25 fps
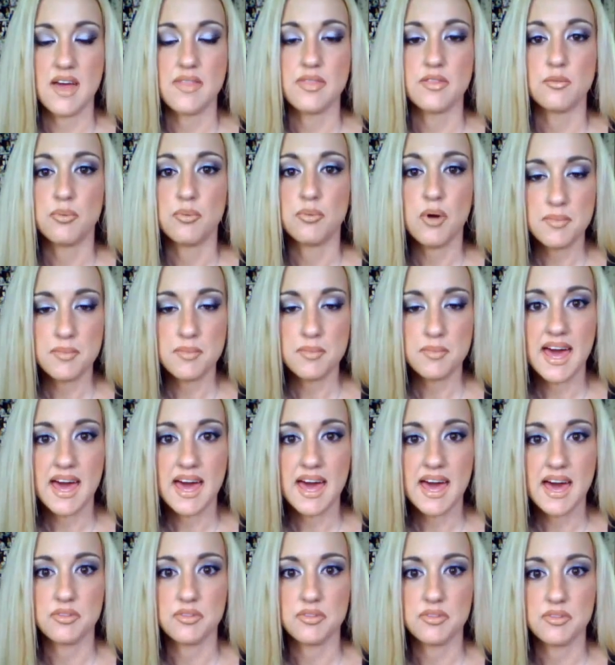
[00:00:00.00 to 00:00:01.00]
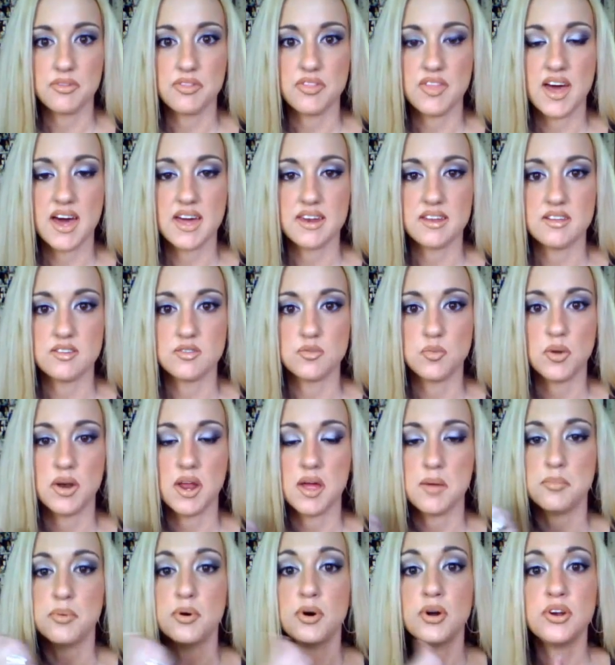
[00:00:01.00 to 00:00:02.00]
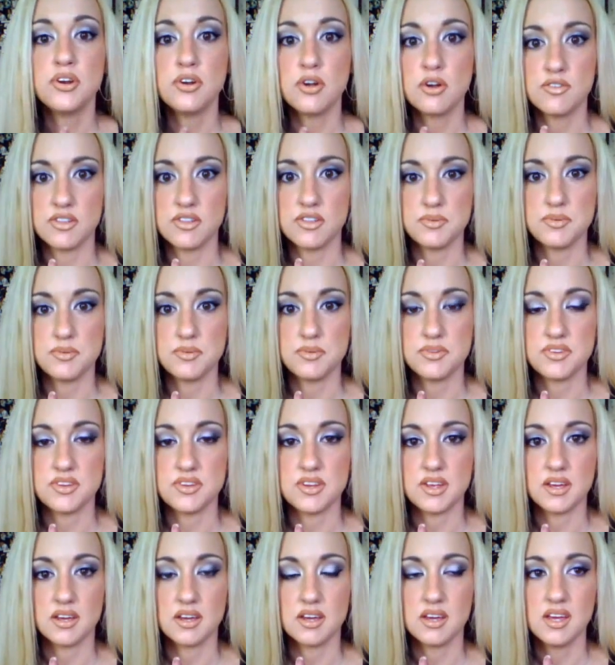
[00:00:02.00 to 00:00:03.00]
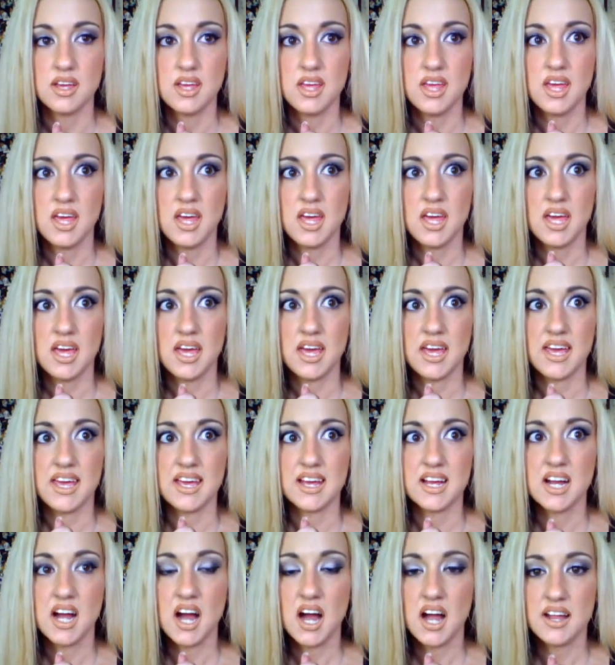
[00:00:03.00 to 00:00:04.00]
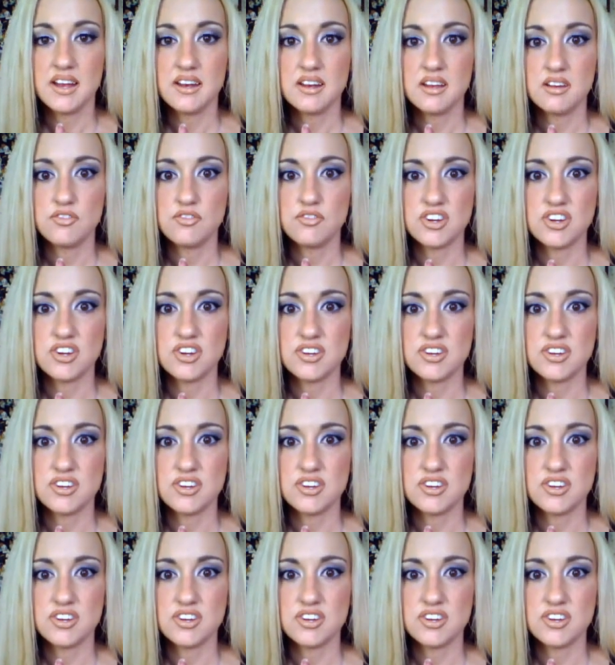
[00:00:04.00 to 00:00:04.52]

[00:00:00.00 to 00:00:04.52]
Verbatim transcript: And the problem I had with that is when I put it over the lipstick, it kind of